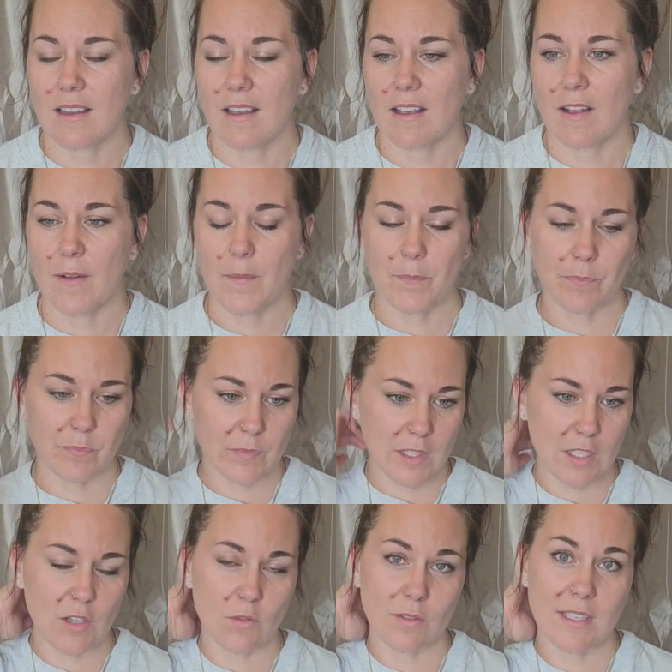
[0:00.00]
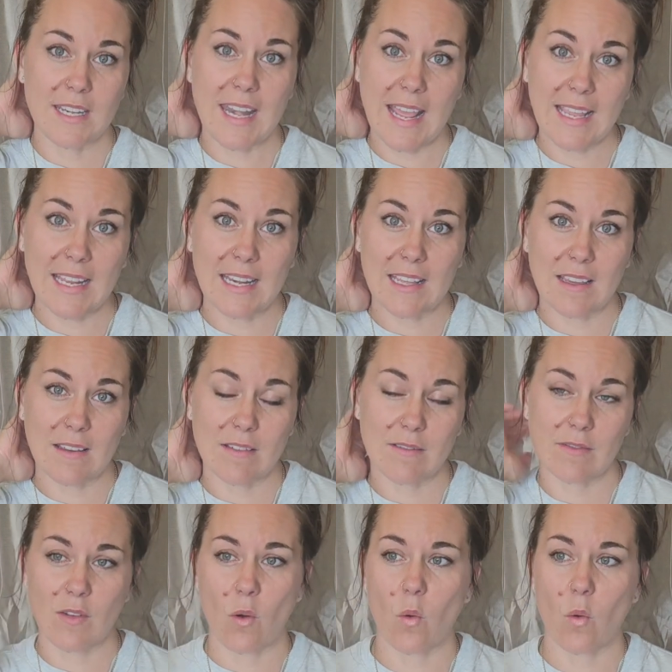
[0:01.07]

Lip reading: the negative